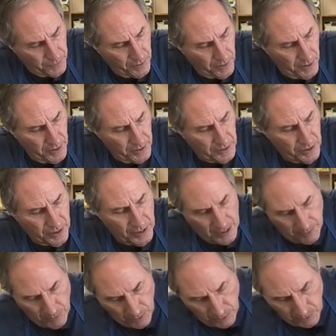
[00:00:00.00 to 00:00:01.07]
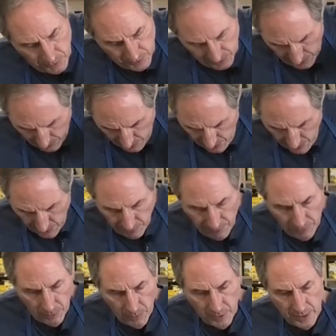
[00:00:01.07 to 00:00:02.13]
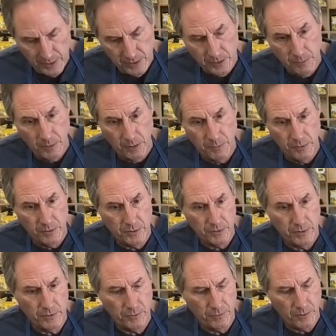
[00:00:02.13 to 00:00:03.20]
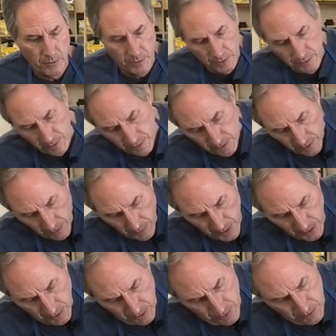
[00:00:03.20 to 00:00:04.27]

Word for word: You can see I'm holding this a lot of different ways. I'm going to push this forward so it's not making